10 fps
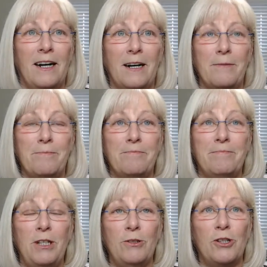
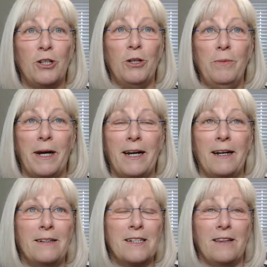YouTube
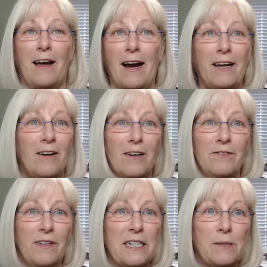and to like
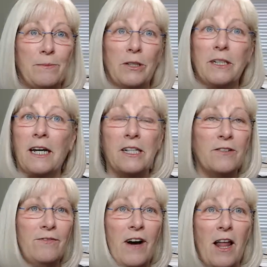on Facebook and
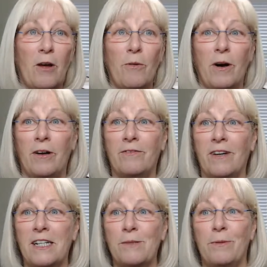to follow on
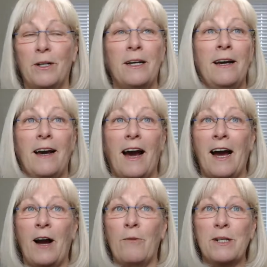Facebook.
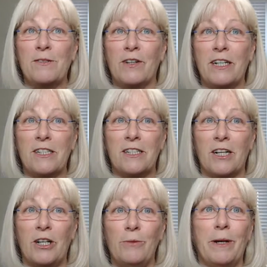I always forget to
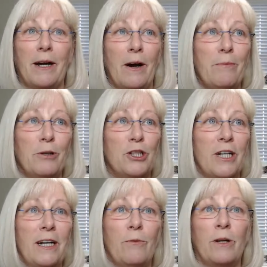tell you, but I
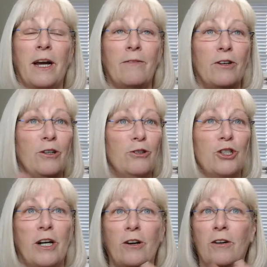appreciate it whenever you
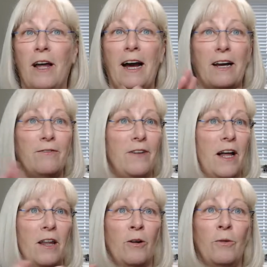share, like,
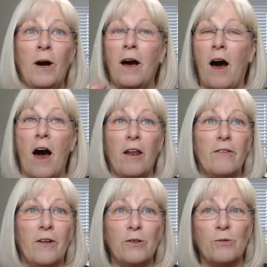follow, all
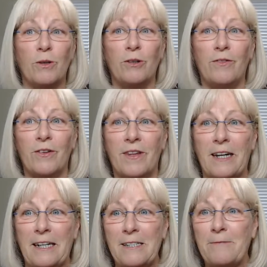of those wonderful
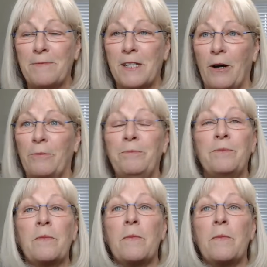things. So